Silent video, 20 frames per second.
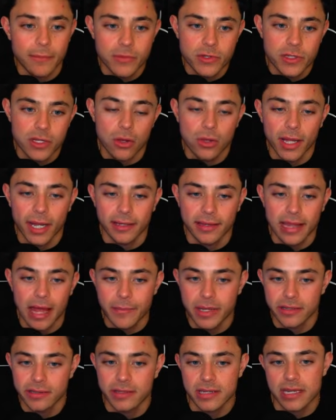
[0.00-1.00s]
So, like, that
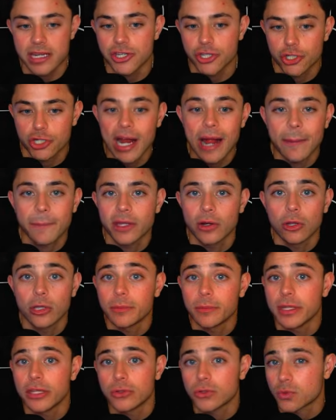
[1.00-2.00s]
means each trap can only
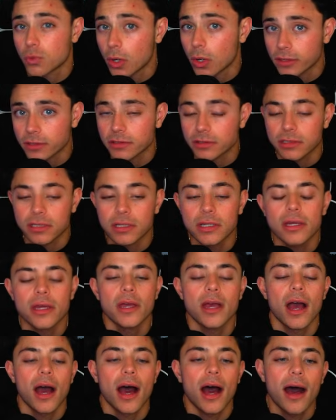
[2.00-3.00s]
be used once.
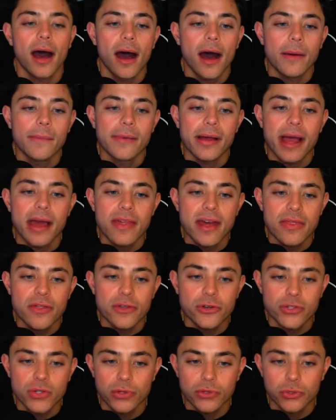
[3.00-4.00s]
Um, and then
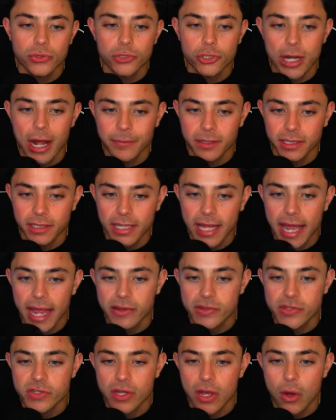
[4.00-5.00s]
there's also trap delay.
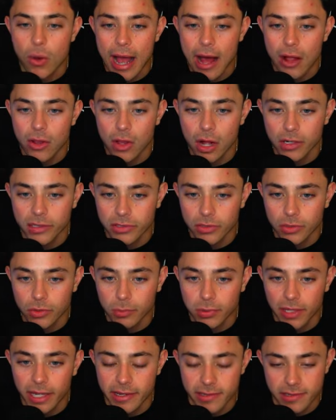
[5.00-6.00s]
So, how long till
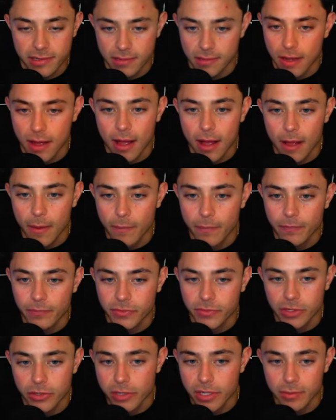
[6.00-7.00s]
place, um,
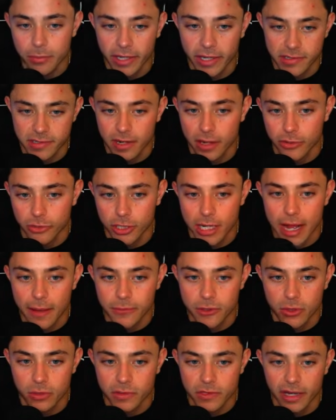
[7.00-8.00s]
till you can place another trap.
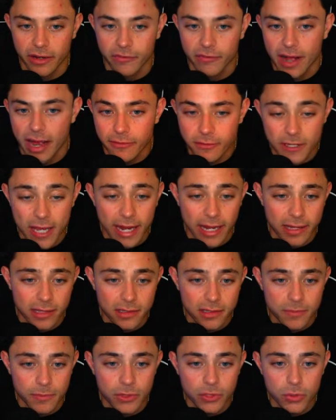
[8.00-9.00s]
So, it's like five
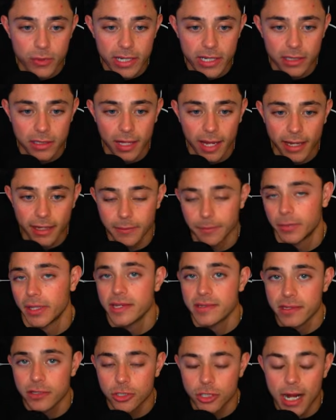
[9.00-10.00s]
seconds between, like,
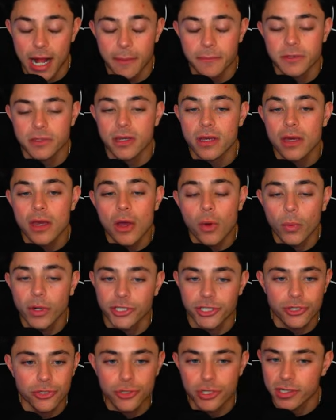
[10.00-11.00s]
placing traps,
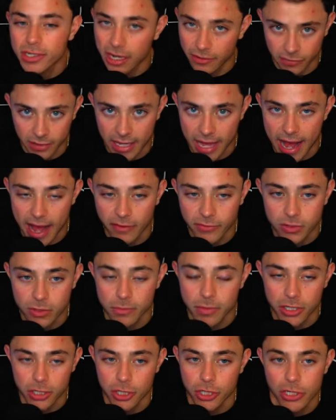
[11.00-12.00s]
which you should definitely have. So,
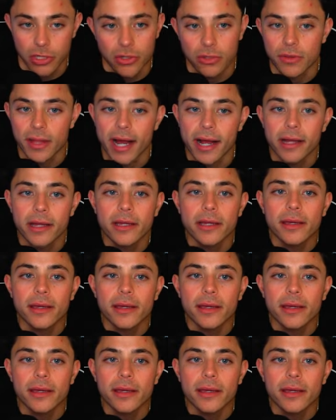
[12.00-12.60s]
make sure you do that.